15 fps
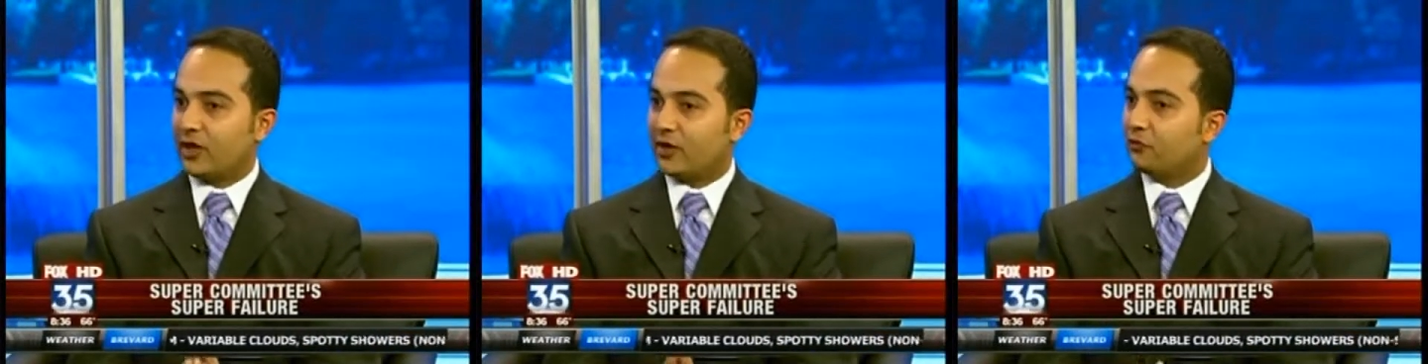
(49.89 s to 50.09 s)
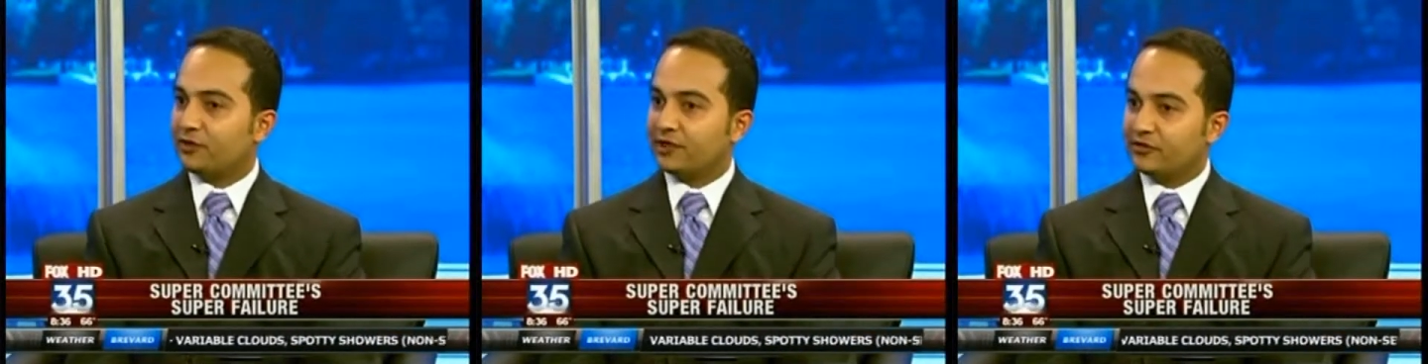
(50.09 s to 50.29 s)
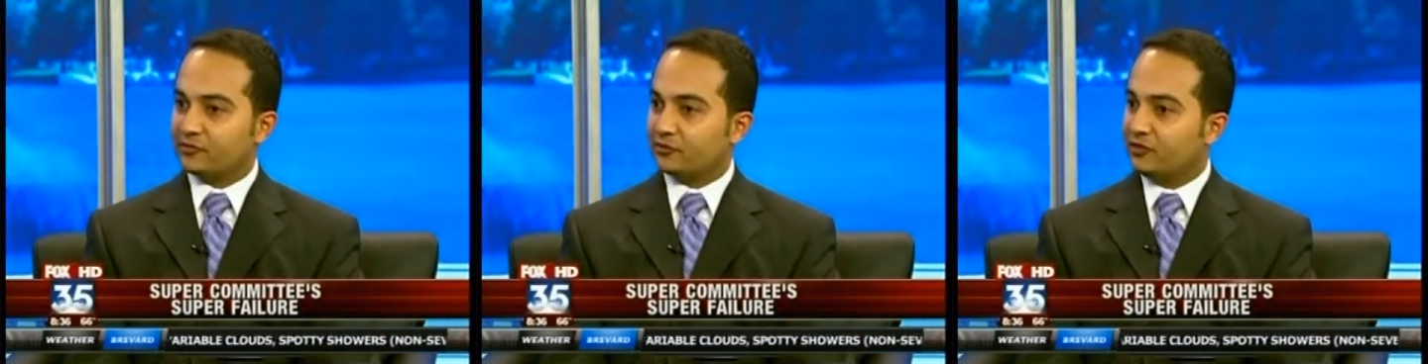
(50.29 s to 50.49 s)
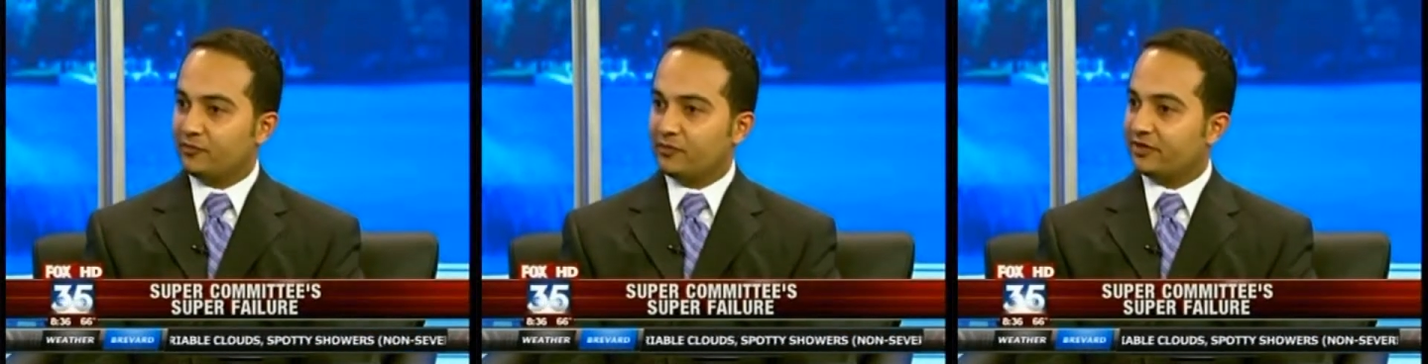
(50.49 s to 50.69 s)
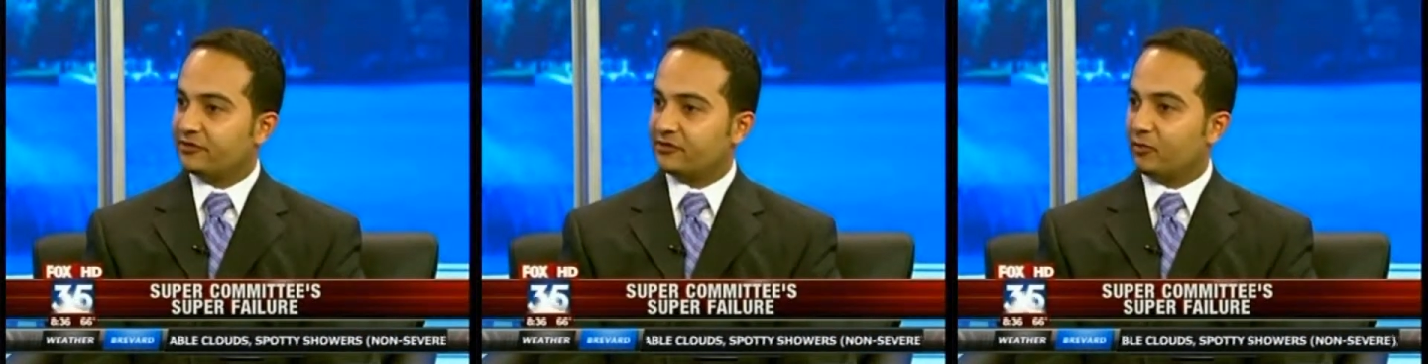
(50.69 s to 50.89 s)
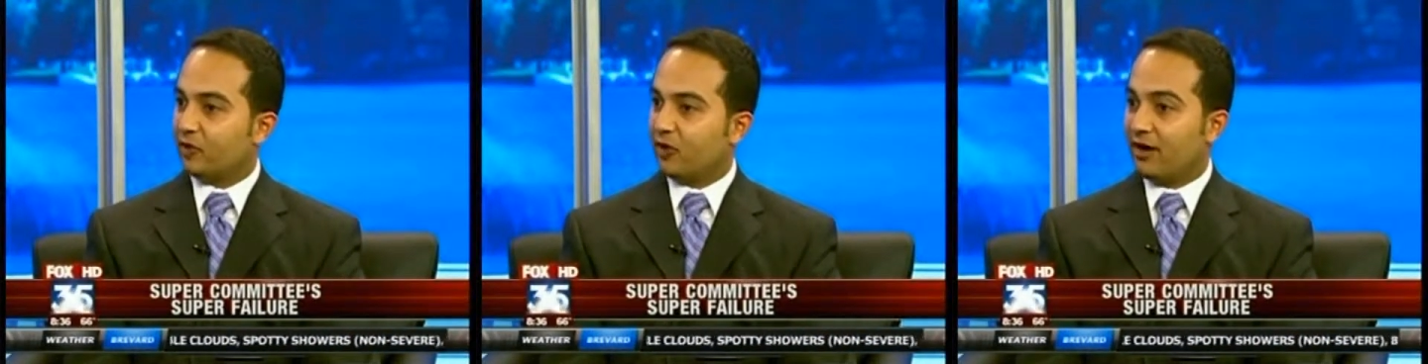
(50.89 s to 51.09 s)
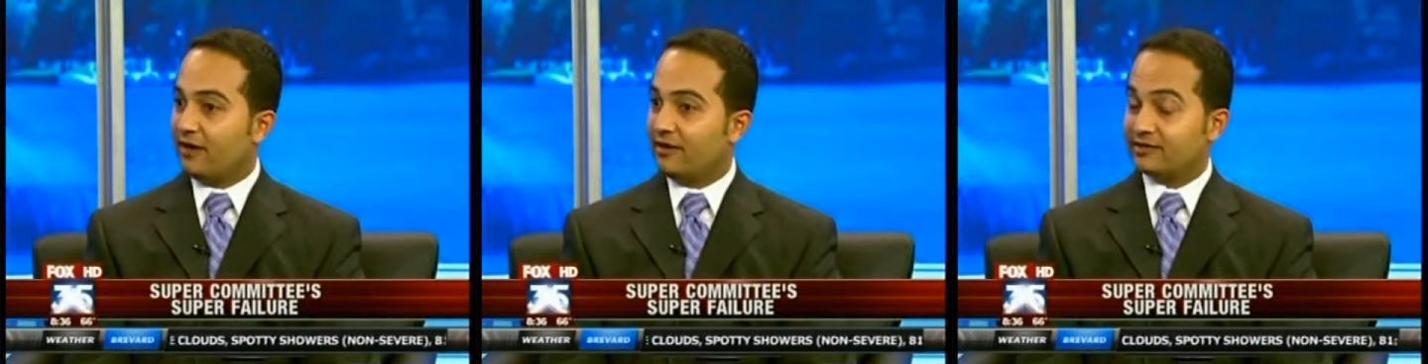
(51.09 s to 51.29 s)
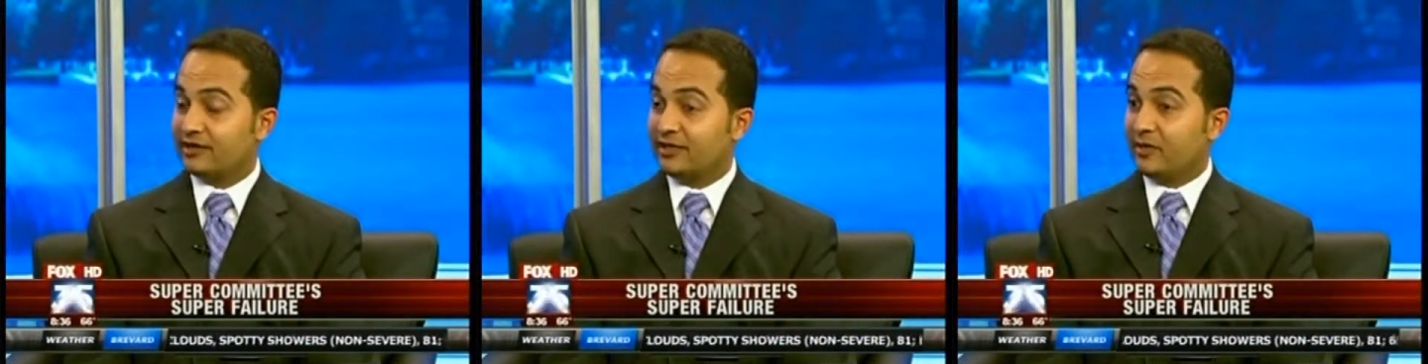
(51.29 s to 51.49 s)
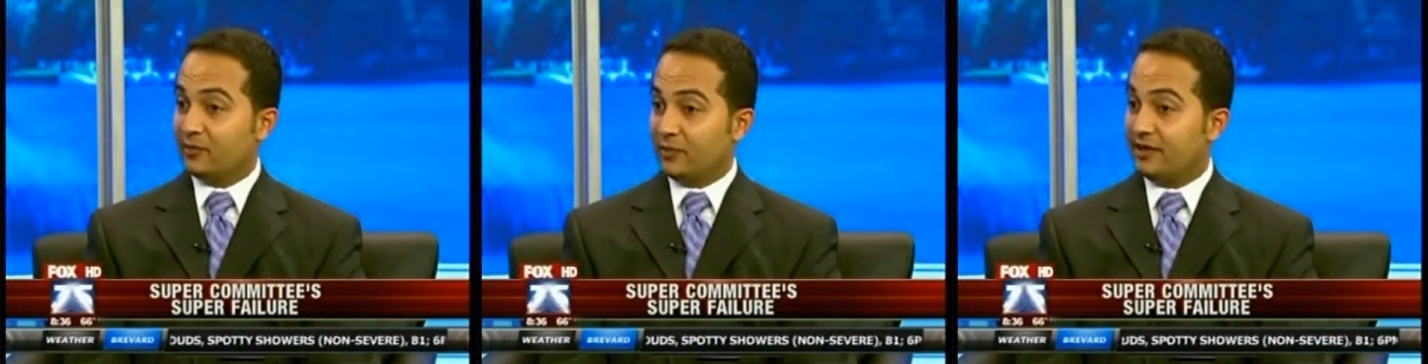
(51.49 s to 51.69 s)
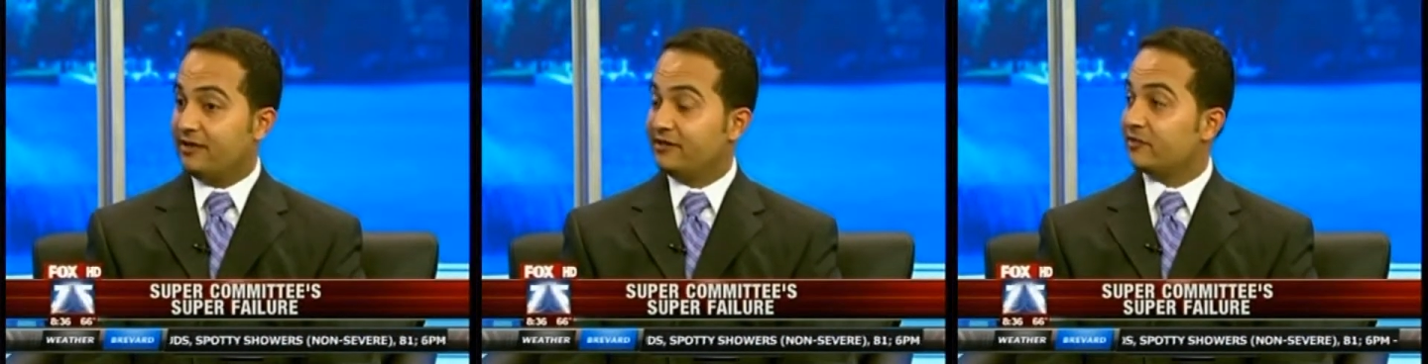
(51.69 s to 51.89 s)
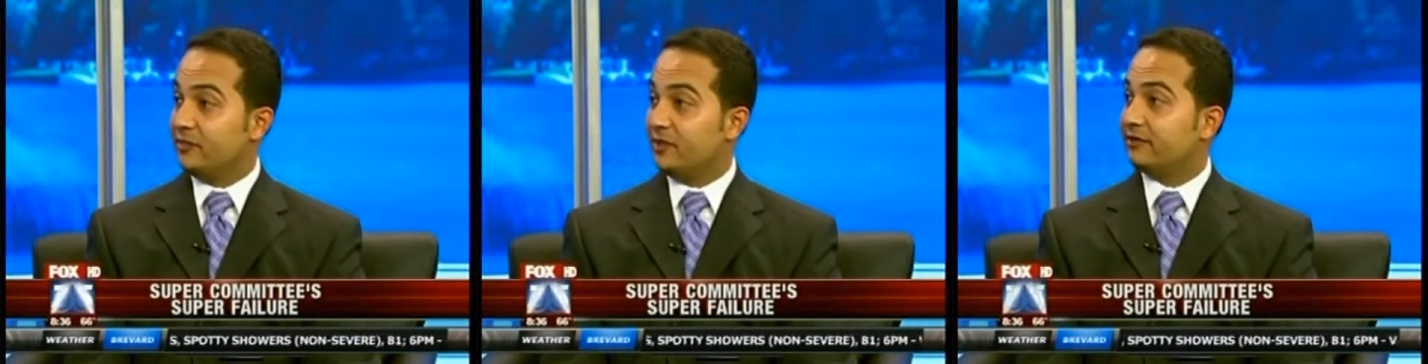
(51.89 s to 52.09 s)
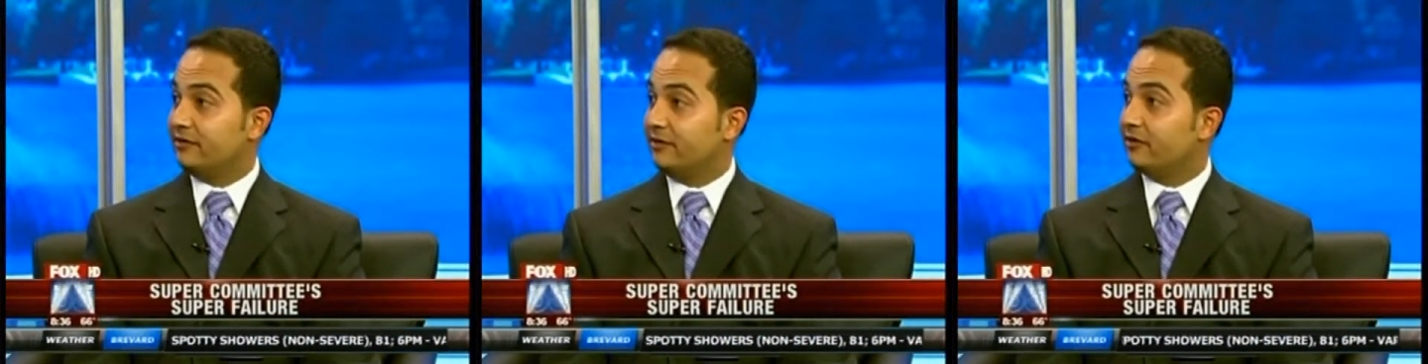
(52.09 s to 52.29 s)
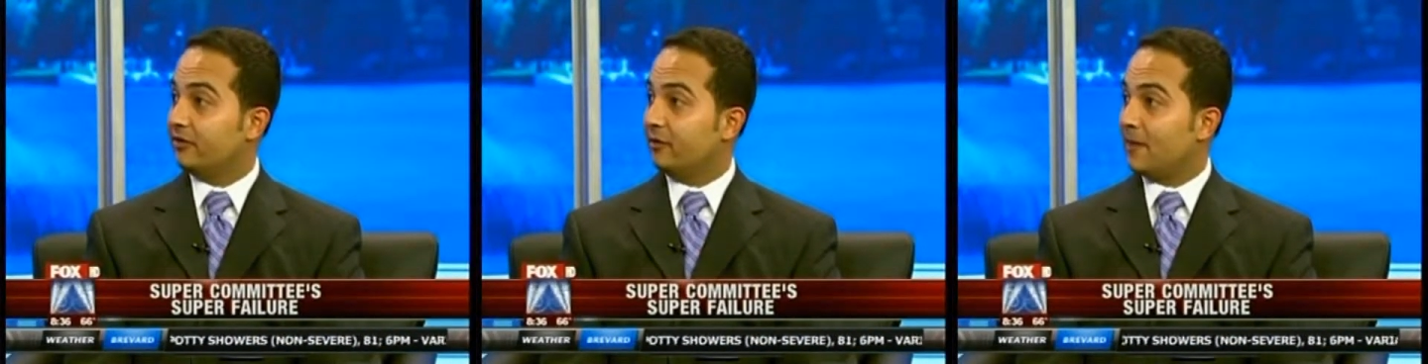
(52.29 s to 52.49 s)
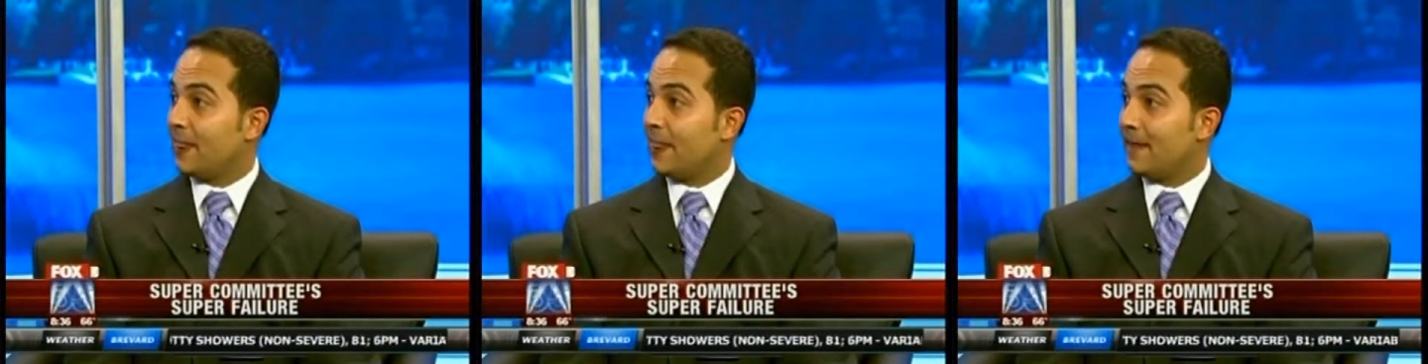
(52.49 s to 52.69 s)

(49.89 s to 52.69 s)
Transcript: So I don't think this was a big surprise, but it is a big deal.